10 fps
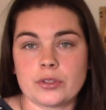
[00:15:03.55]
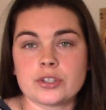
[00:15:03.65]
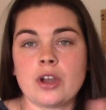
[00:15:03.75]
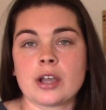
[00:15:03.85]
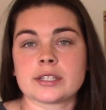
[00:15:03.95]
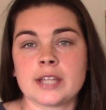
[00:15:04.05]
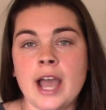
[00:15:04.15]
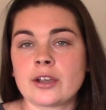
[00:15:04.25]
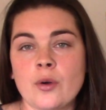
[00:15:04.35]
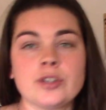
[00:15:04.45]
The dog is
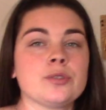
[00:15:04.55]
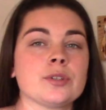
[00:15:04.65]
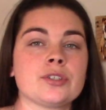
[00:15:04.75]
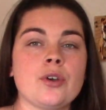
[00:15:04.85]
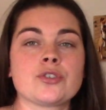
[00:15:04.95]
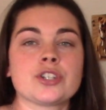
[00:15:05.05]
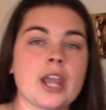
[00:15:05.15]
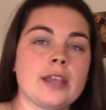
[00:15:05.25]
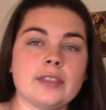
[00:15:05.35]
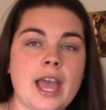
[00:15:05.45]
not going to
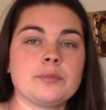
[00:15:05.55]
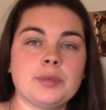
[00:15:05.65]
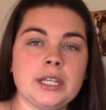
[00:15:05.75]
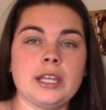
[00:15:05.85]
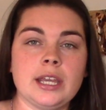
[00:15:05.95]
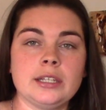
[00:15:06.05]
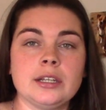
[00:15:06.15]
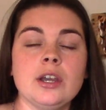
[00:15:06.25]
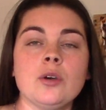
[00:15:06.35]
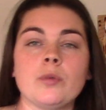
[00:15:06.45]
associate that peeing
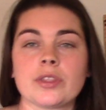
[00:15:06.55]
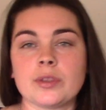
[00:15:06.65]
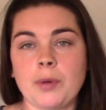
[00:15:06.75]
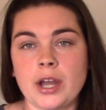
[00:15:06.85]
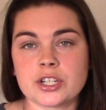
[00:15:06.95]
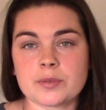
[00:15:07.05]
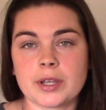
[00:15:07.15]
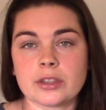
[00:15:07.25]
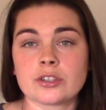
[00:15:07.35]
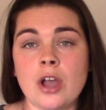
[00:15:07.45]
with the
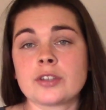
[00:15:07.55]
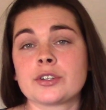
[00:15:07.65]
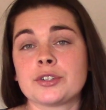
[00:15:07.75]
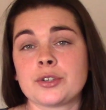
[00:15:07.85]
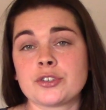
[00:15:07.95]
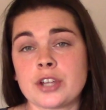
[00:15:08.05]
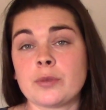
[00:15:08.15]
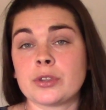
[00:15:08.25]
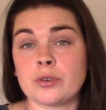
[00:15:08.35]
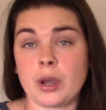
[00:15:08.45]
punishment. The dog's going to
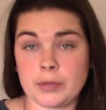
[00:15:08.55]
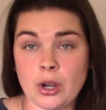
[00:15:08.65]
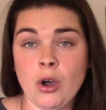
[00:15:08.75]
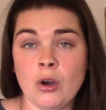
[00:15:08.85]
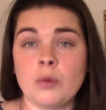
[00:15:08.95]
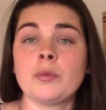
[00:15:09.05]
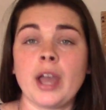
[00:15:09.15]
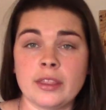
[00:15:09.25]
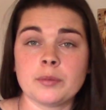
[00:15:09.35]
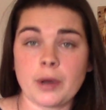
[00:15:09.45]
associate with you coming home
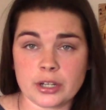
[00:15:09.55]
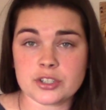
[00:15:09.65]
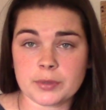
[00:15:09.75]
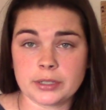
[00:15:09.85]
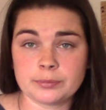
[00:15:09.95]
and the punishment.